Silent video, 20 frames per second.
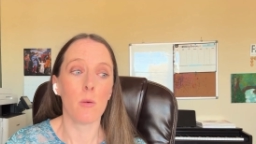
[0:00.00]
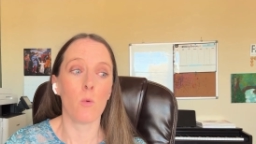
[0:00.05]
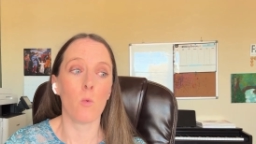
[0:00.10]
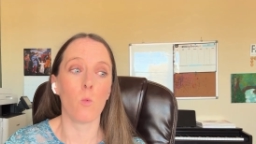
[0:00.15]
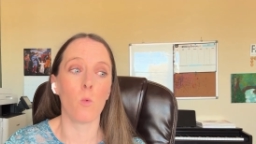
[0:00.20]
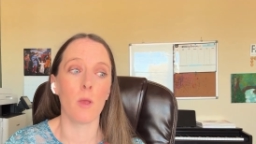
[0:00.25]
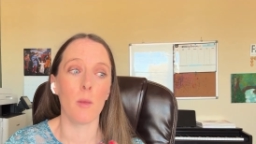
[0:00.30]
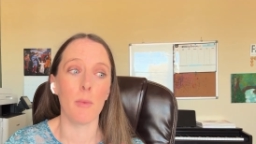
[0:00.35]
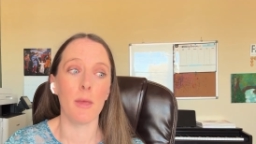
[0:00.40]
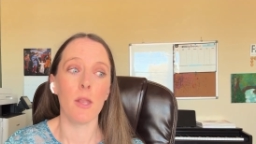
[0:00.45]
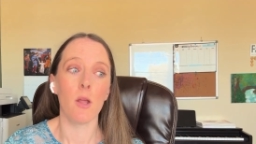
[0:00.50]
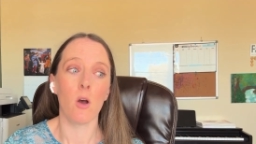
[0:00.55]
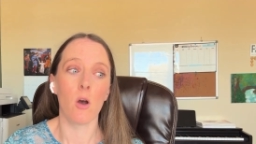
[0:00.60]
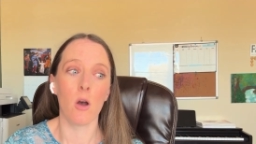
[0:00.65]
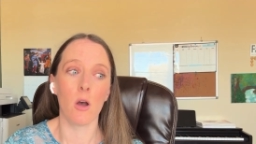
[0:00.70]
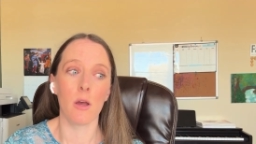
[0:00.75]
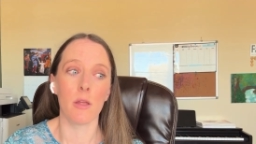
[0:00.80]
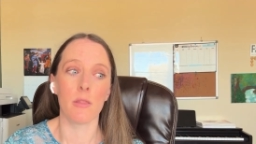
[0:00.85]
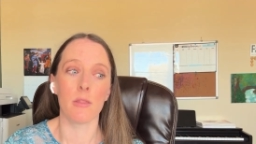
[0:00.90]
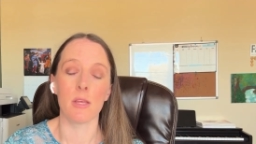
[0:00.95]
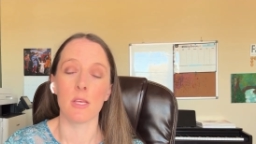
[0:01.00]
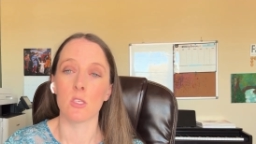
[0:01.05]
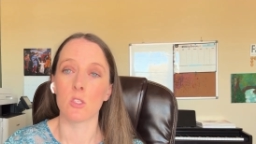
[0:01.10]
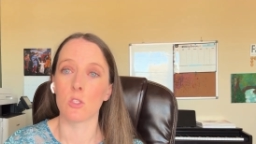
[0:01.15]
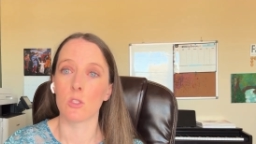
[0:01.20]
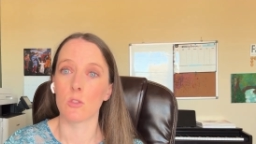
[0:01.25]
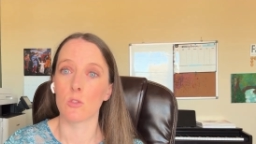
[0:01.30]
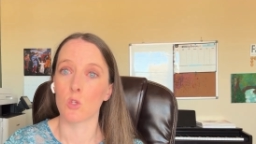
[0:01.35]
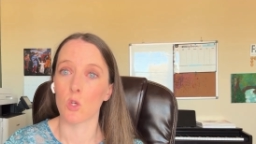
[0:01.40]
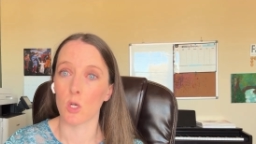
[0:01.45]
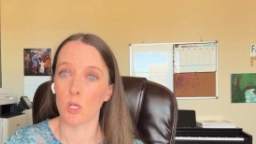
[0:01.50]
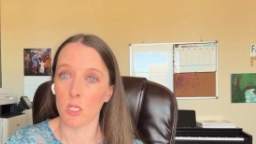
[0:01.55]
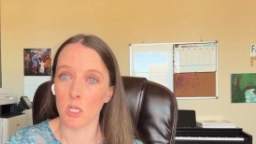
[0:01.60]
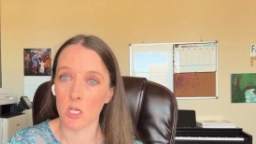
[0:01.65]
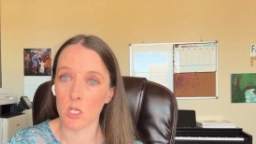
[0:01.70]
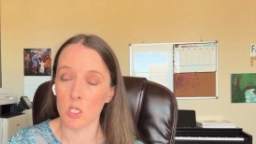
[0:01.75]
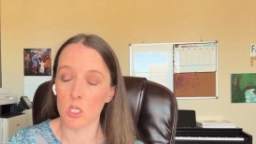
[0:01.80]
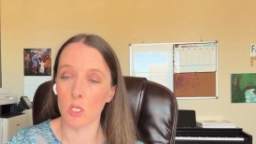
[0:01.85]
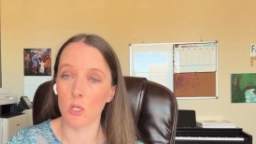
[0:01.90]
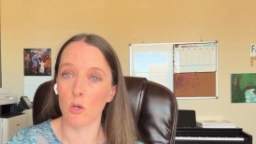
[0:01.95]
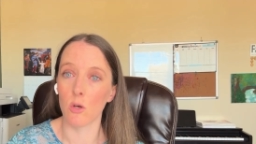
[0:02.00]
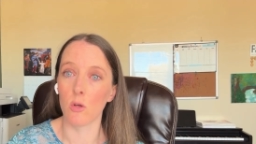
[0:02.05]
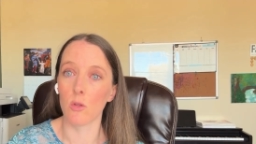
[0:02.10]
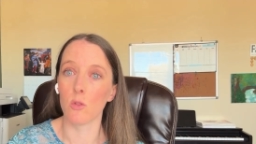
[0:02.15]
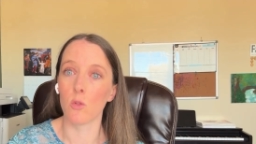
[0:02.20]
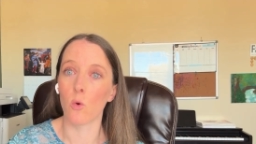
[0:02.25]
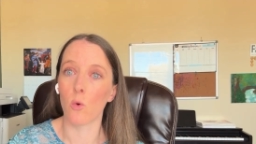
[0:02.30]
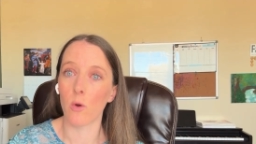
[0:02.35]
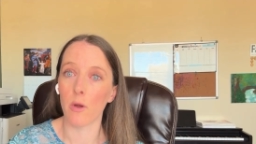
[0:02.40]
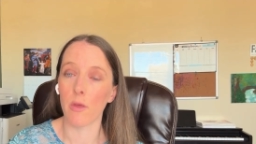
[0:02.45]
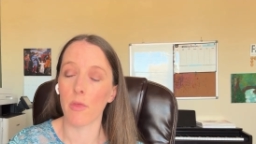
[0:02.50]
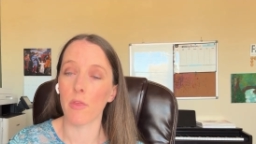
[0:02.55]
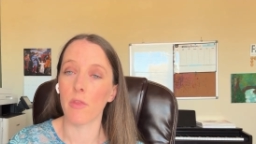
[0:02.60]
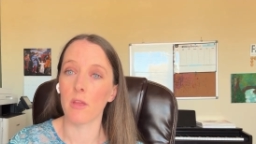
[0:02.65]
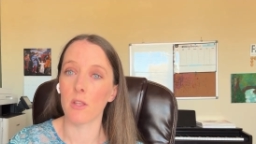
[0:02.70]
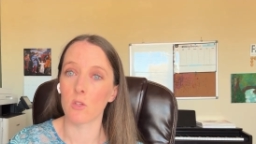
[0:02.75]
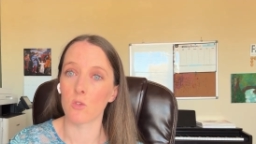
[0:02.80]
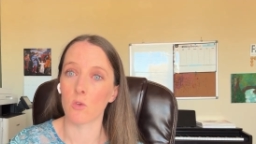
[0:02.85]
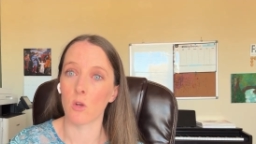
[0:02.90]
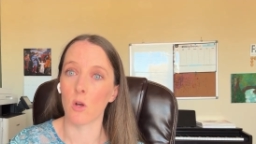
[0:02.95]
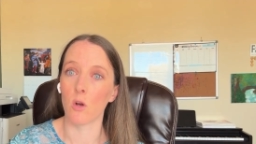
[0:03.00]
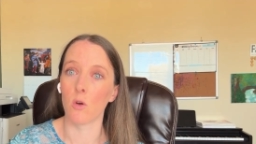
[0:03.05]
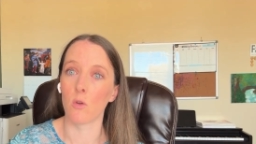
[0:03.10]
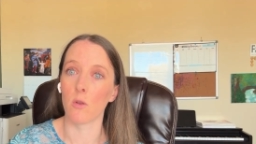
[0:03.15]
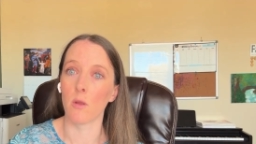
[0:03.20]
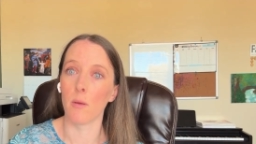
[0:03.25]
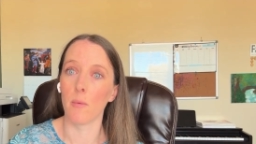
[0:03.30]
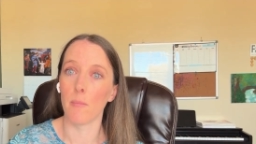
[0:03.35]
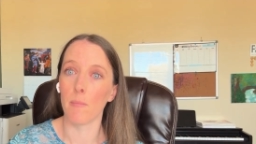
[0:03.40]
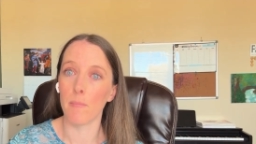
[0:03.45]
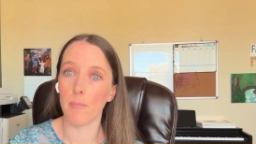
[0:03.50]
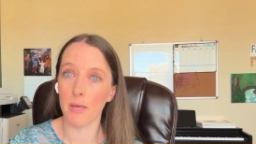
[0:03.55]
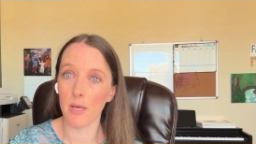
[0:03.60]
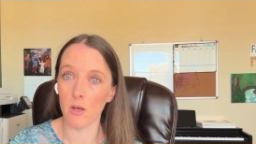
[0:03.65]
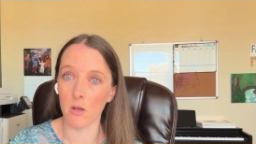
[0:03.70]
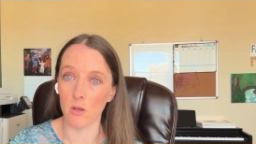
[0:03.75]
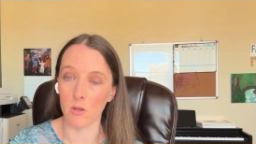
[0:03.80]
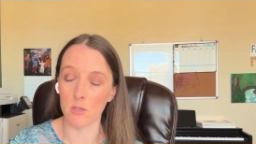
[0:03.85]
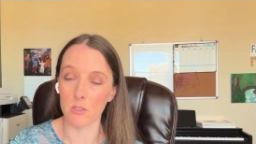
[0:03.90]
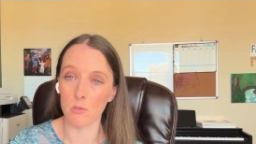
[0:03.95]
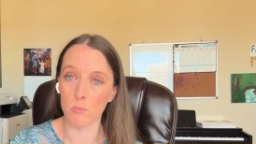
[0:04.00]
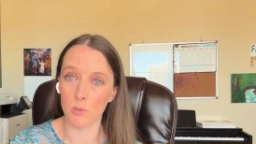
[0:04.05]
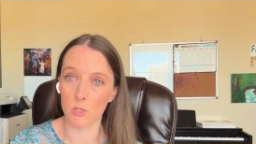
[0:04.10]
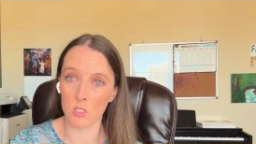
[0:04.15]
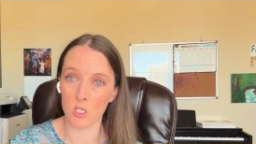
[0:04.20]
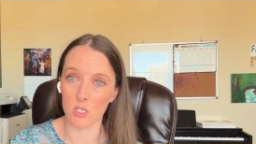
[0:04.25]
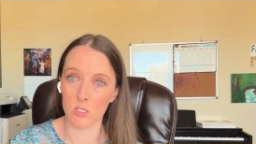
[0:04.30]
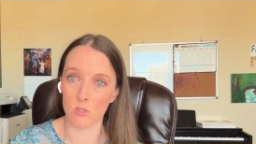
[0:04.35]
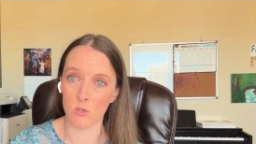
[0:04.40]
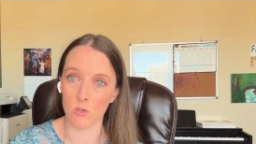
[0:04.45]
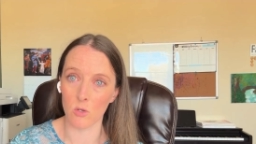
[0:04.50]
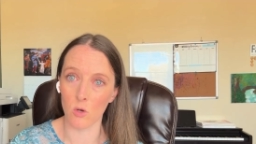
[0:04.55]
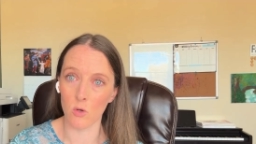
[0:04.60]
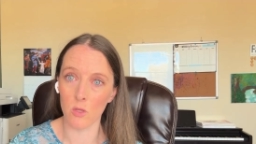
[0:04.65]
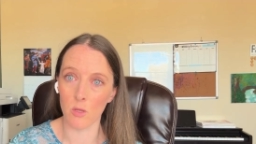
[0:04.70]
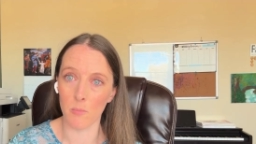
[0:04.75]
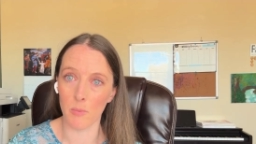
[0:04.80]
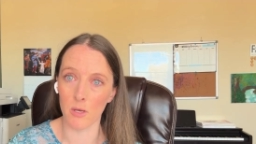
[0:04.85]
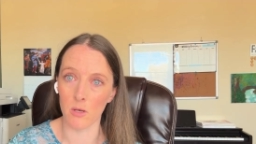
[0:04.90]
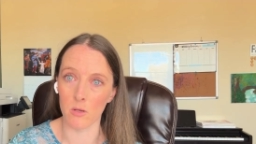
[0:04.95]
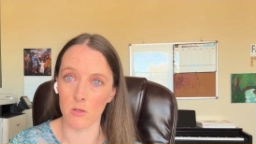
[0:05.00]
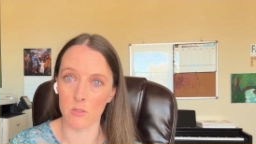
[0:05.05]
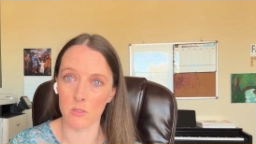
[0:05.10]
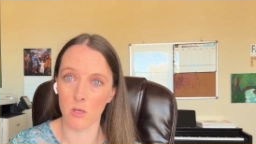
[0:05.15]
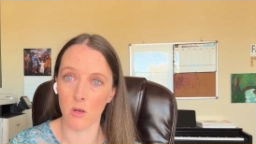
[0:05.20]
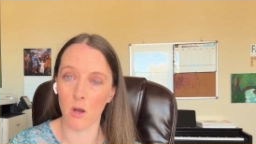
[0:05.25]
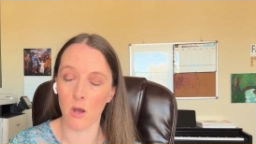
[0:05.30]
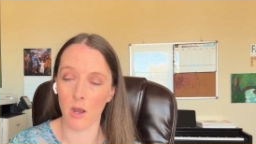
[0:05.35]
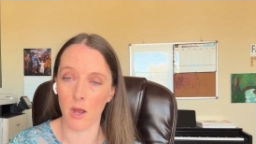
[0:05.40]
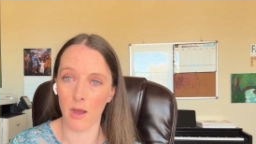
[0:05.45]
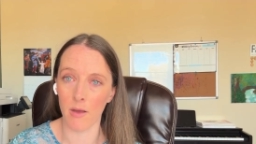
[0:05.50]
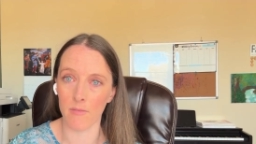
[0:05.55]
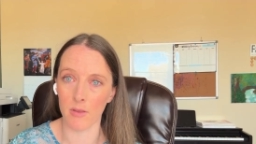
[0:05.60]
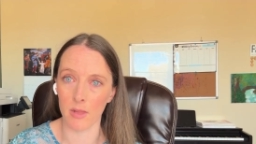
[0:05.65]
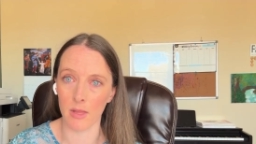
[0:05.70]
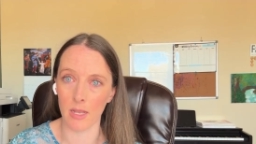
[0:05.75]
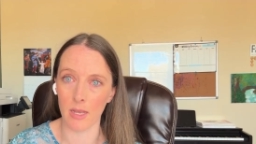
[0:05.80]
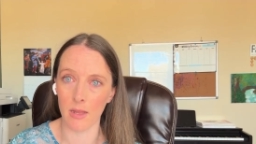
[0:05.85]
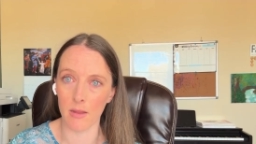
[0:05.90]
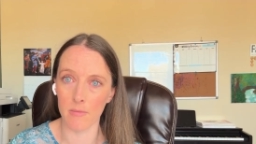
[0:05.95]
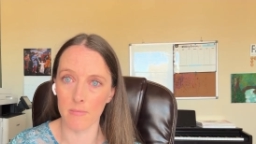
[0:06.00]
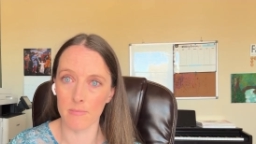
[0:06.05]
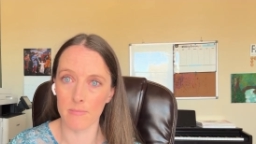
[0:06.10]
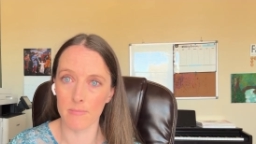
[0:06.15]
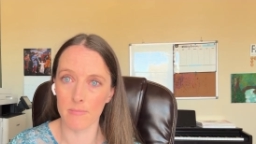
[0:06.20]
women on these traditional norethindrone pills, progesterone only pills, are ovulating.